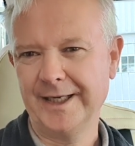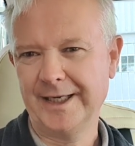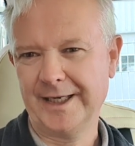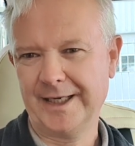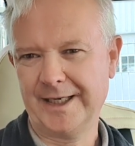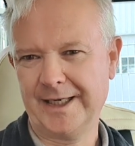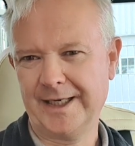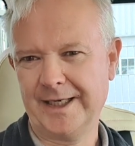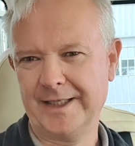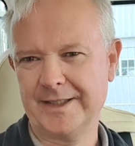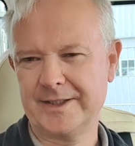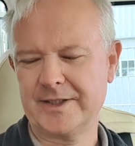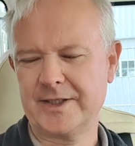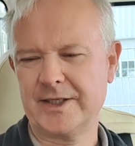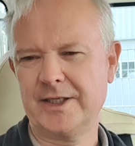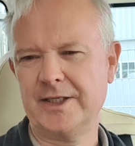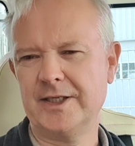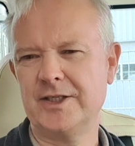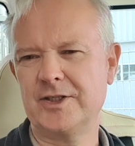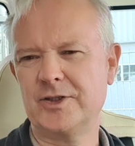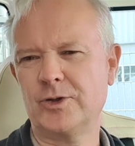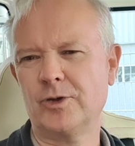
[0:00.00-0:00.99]
and
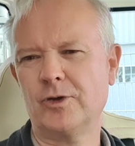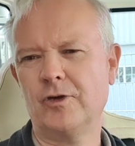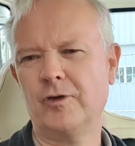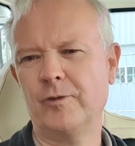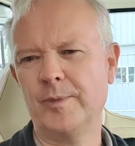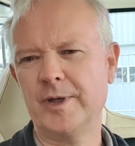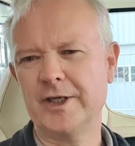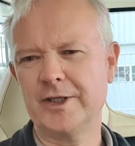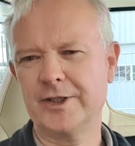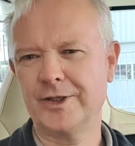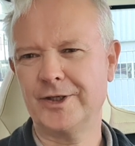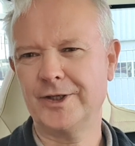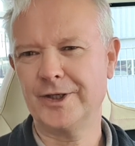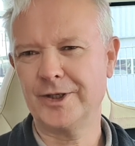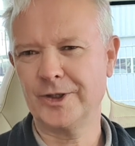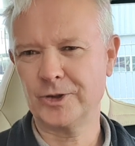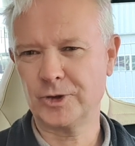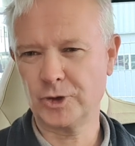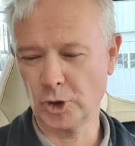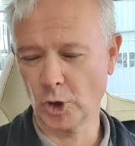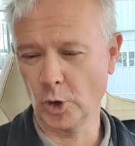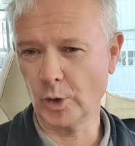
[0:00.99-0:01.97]
he sort of made a
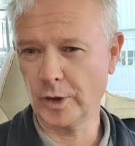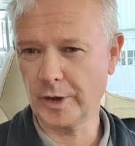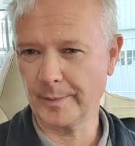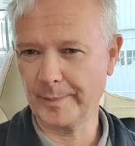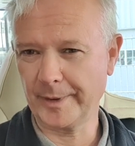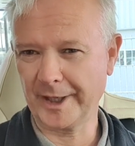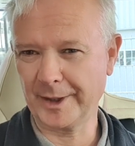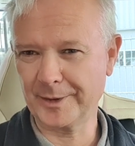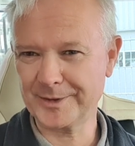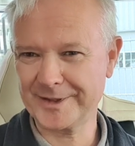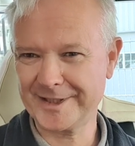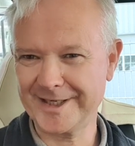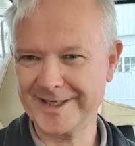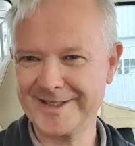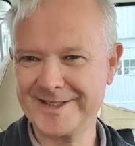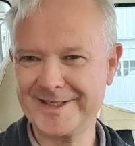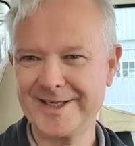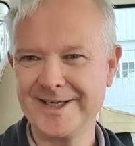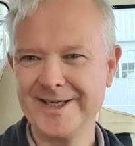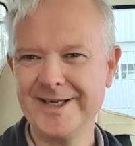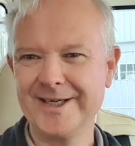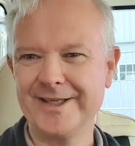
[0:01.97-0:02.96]
joke about it,